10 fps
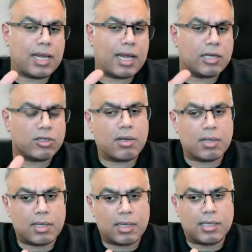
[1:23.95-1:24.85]

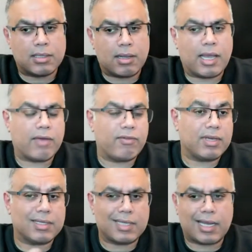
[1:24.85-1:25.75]
Agile is like having
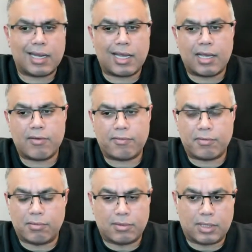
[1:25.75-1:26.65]
a sat nav
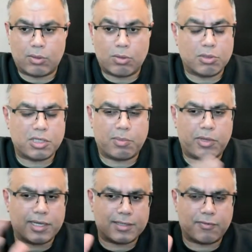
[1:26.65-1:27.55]
or a
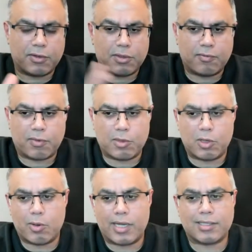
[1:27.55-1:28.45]
GPS, if you're from the
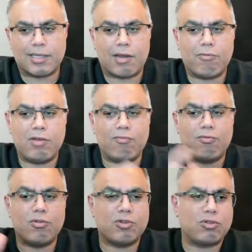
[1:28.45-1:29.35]
US, that
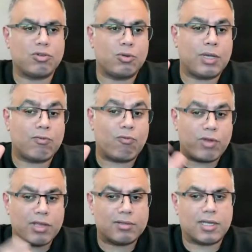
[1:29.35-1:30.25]
reroutes you in
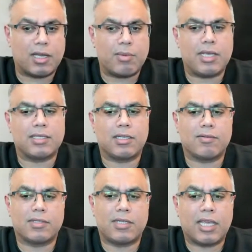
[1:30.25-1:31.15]
real time instead of
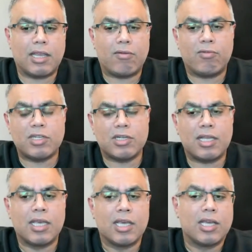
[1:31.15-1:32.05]
sticking
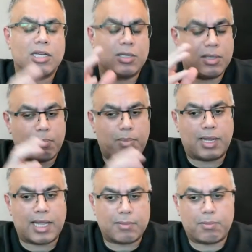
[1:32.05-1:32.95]
rigidly to the
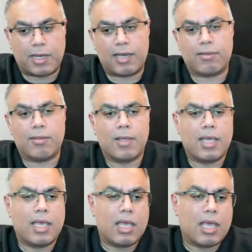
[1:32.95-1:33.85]
planned path.
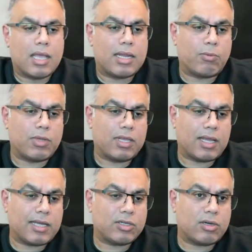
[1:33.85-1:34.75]
Now, within
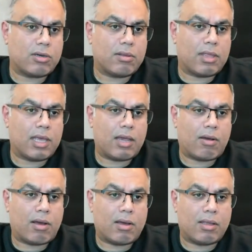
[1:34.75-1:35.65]
Agile, there
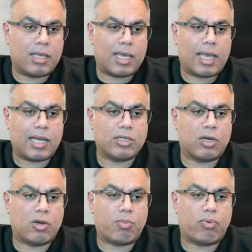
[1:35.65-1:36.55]
are the
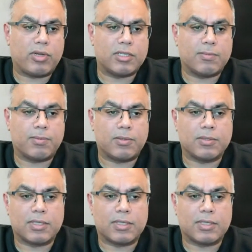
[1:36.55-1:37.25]
Agile Principles.